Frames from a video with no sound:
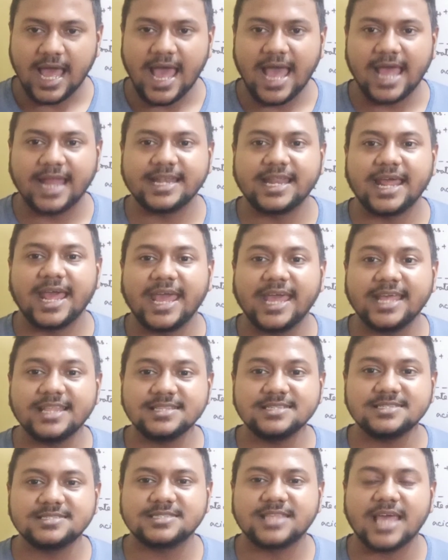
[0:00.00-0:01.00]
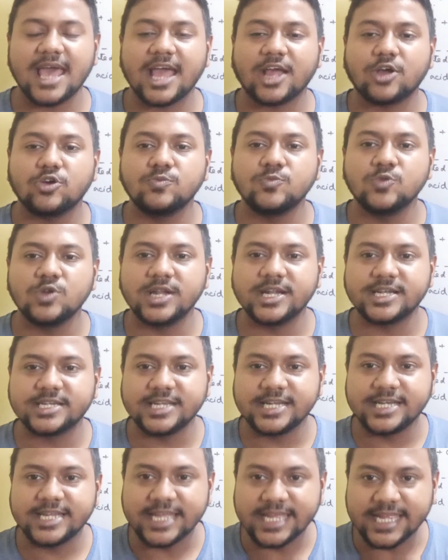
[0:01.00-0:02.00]
and hence the
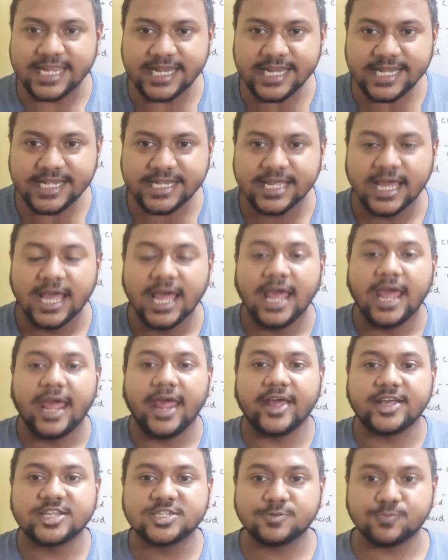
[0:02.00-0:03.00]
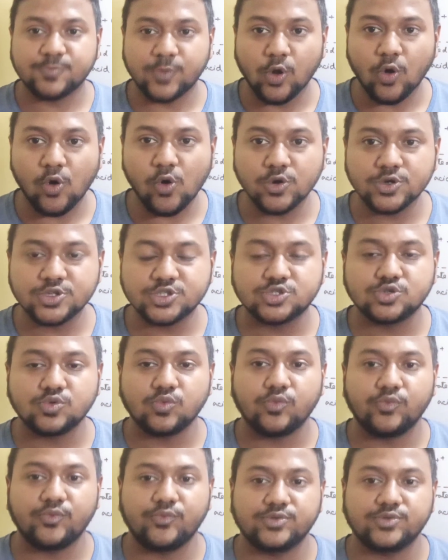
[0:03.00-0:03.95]
accumulated heat explodes,